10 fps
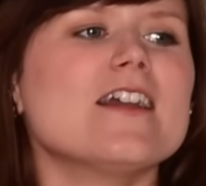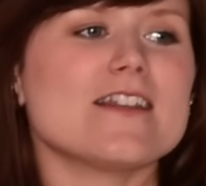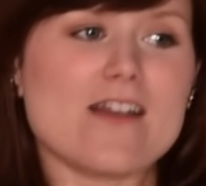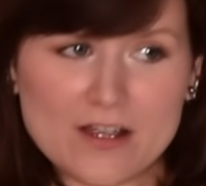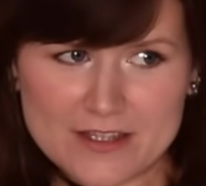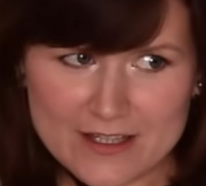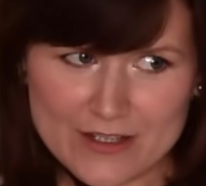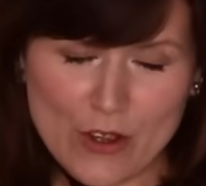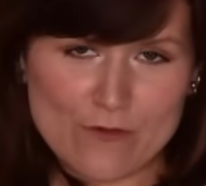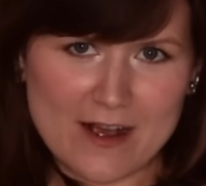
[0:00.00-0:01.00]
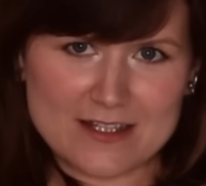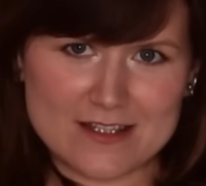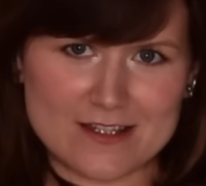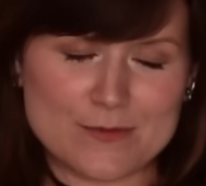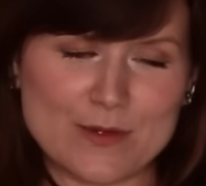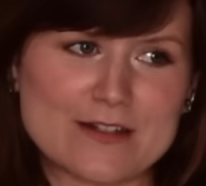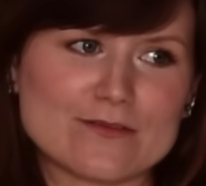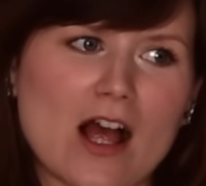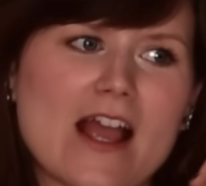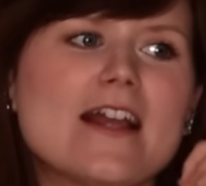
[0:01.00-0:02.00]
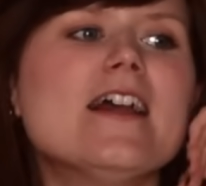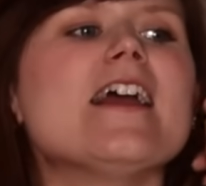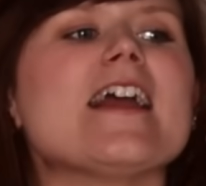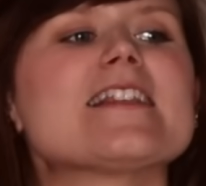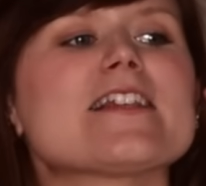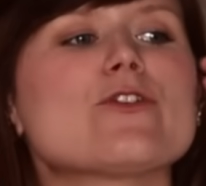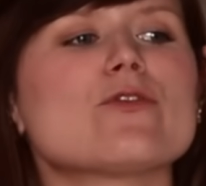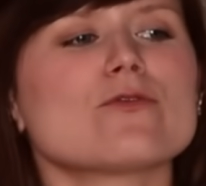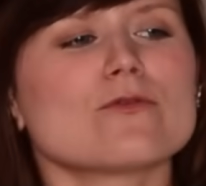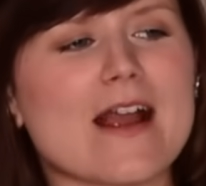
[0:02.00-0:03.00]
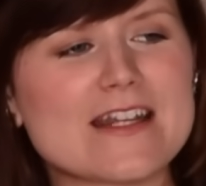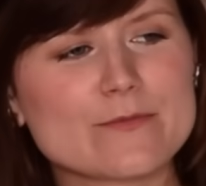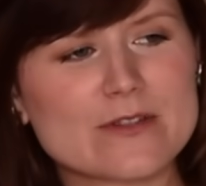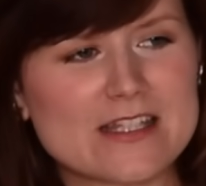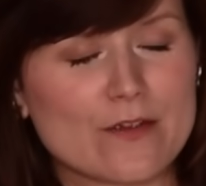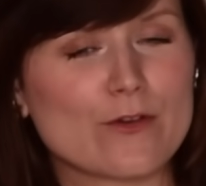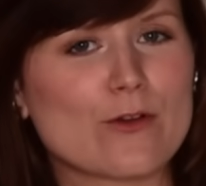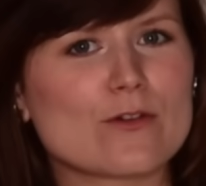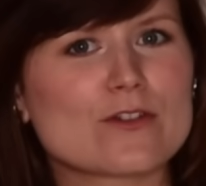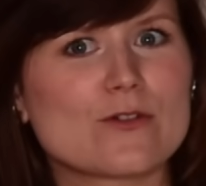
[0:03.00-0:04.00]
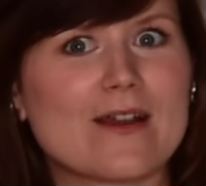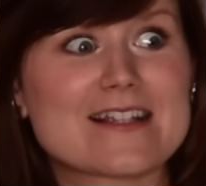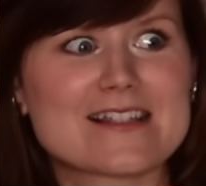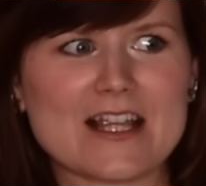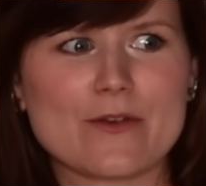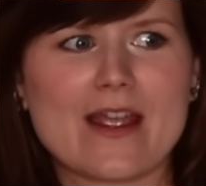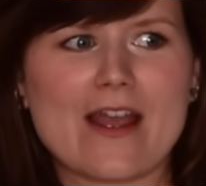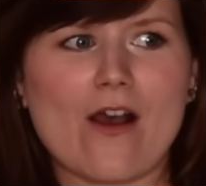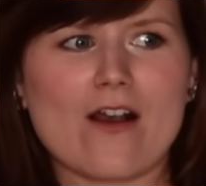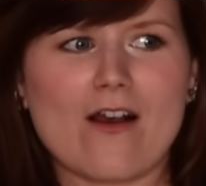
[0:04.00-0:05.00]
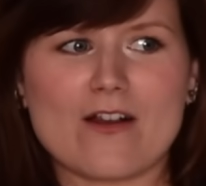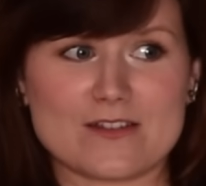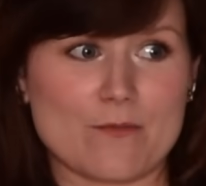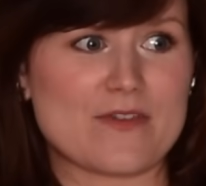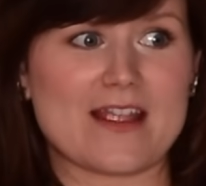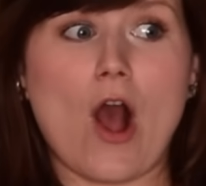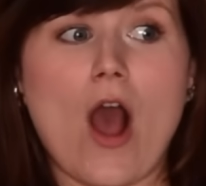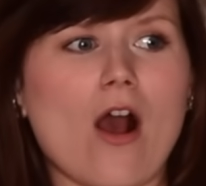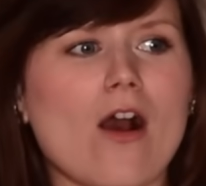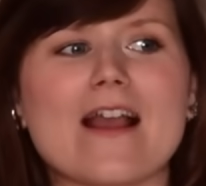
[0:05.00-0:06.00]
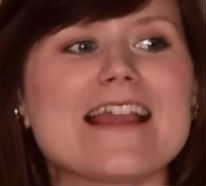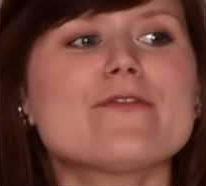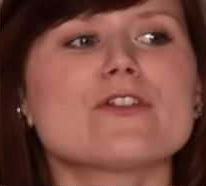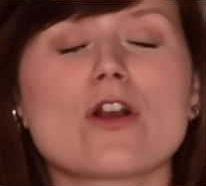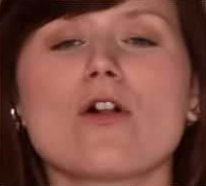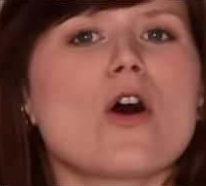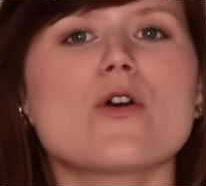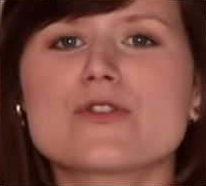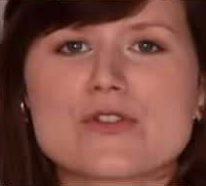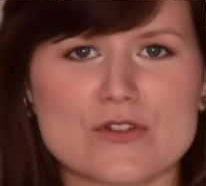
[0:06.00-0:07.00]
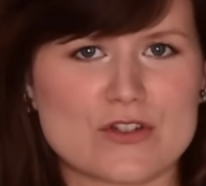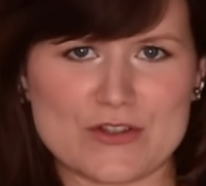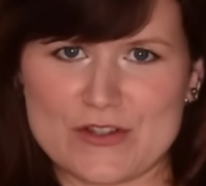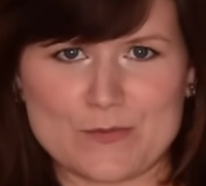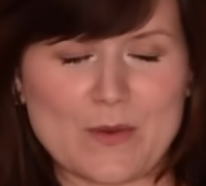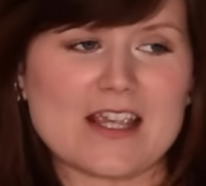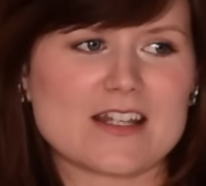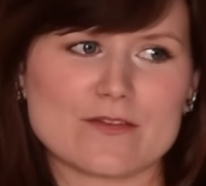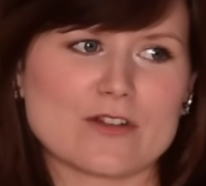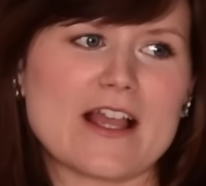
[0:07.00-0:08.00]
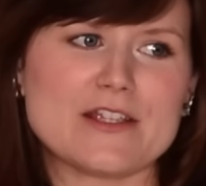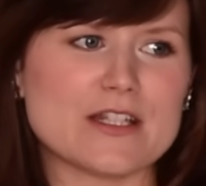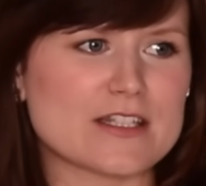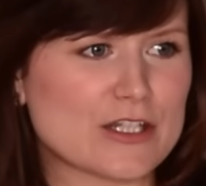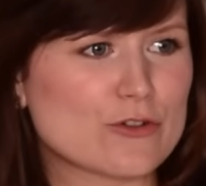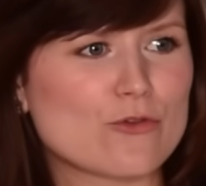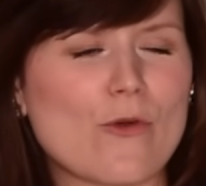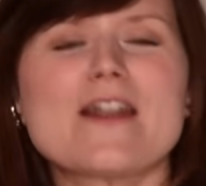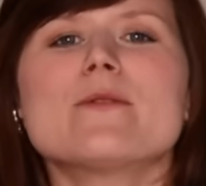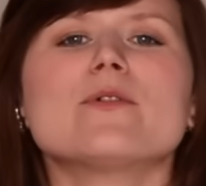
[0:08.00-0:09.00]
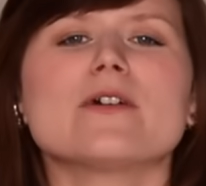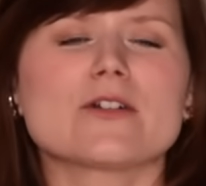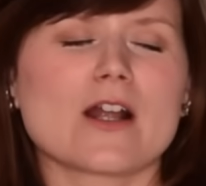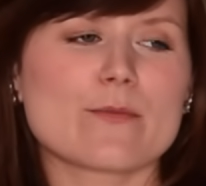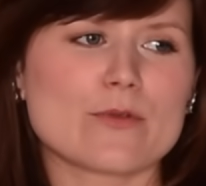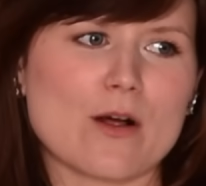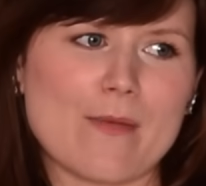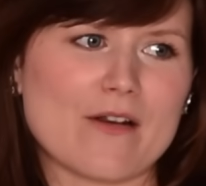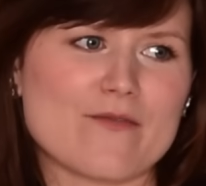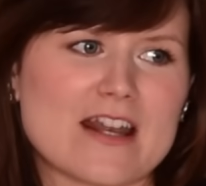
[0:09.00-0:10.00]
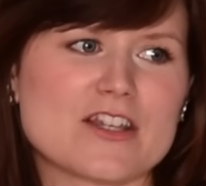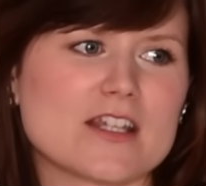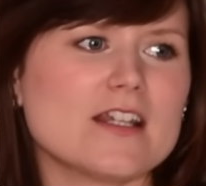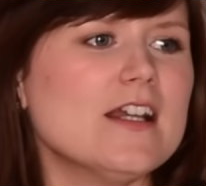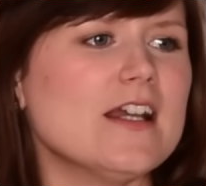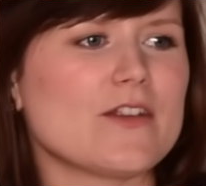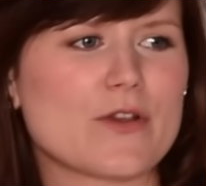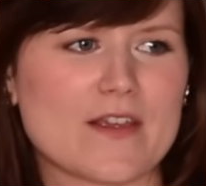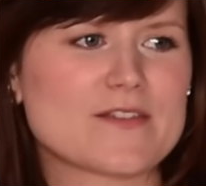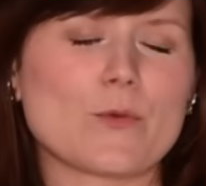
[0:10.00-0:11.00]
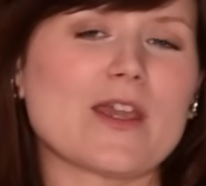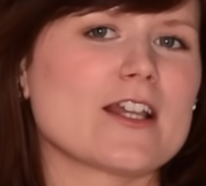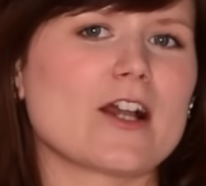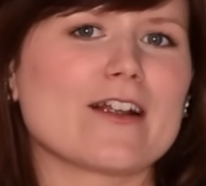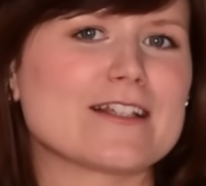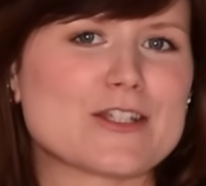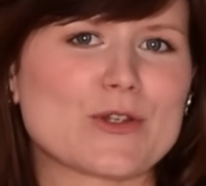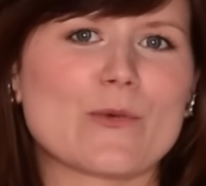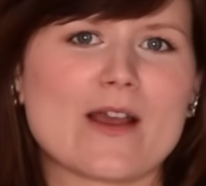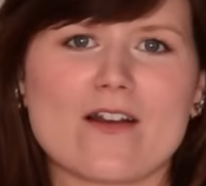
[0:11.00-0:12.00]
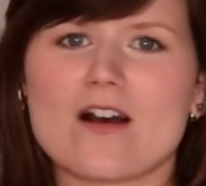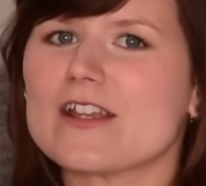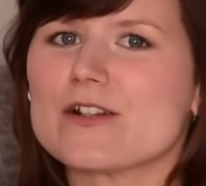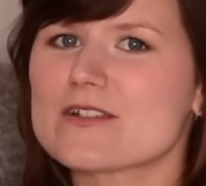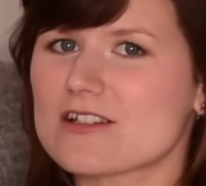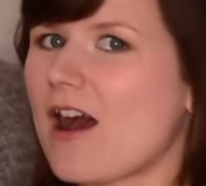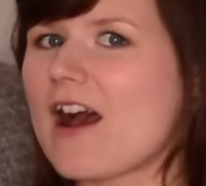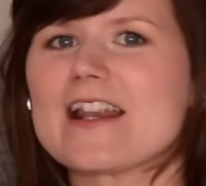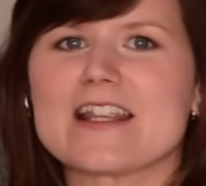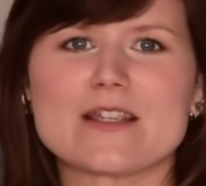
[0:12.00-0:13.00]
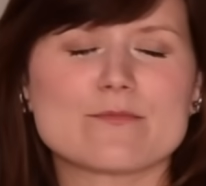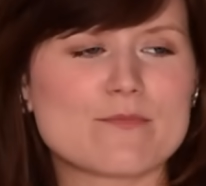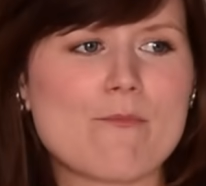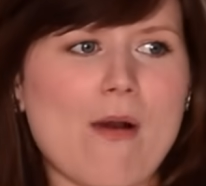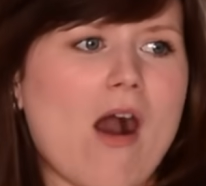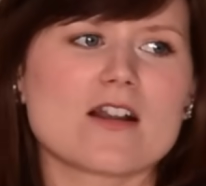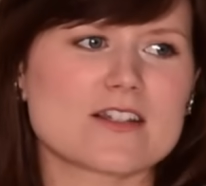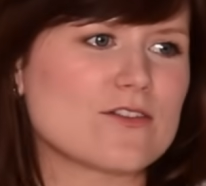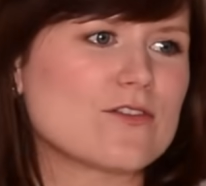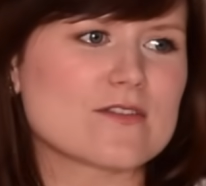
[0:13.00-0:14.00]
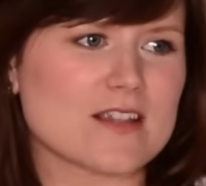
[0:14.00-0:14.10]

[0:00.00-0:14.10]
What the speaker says: nothing can go faster than the speed of light. It's incredibly difficult to accelerate something even close to the speed of light. You need an incredible, incredible amount of energy. The only things that we can currently do it with are, you know, tiny particles